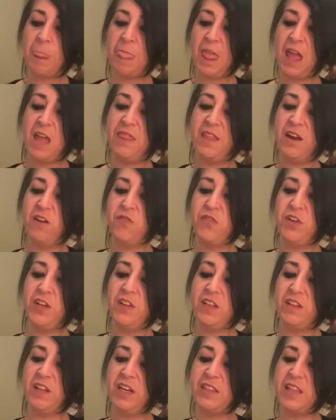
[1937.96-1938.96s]
And they're
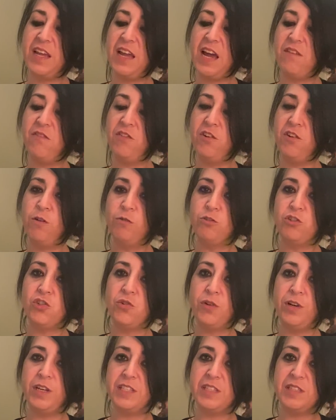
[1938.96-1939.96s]
feeling like they have no
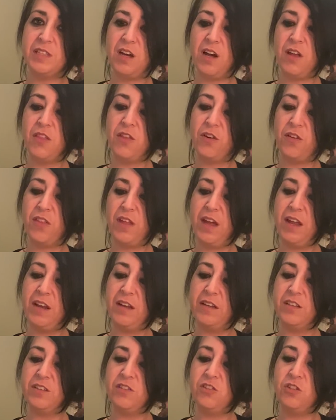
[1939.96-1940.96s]
choice other
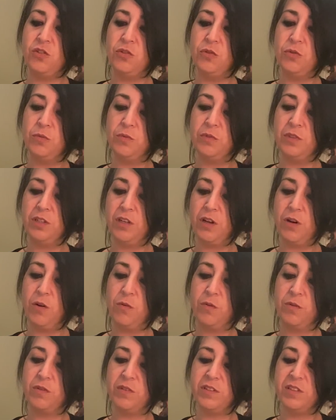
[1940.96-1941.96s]
than
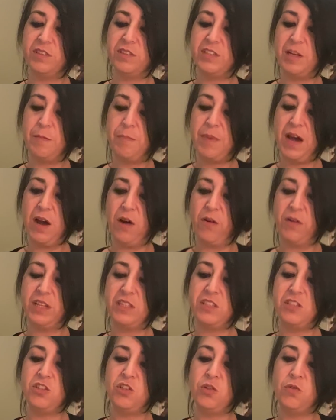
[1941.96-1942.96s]
to, dip out.
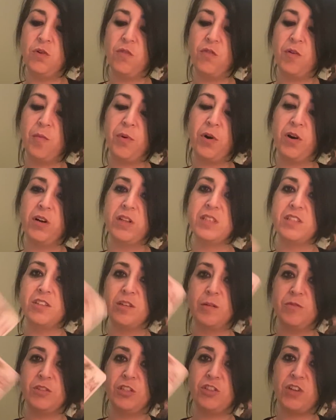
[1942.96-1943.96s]
It's too
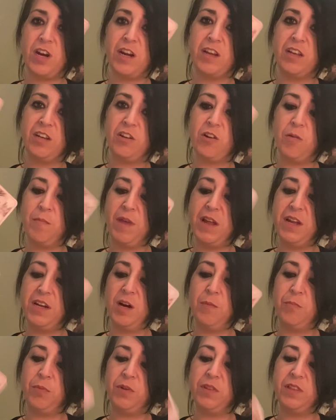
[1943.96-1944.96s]
overburdensome to try to, make
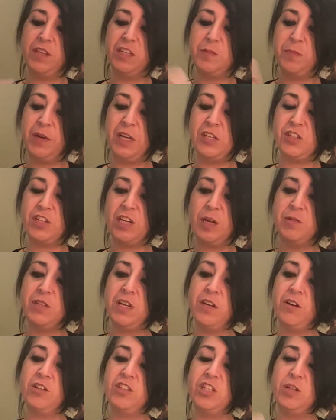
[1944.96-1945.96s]
up with this Page of Cups
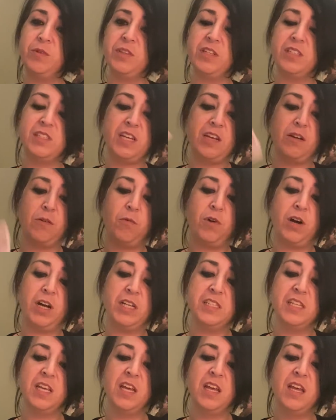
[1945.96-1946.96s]
energy with the 10 of
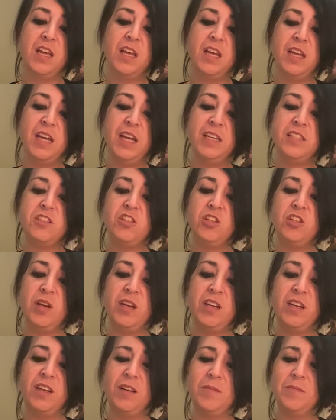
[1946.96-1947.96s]
Wands. It's
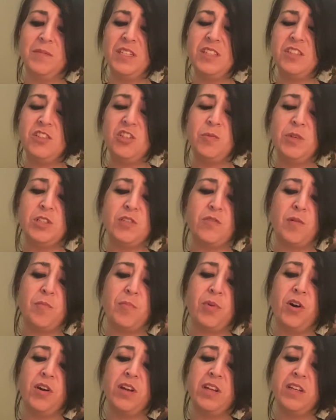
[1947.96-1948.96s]
too much of a
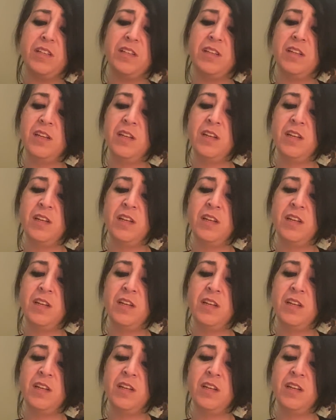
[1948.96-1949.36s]
burden.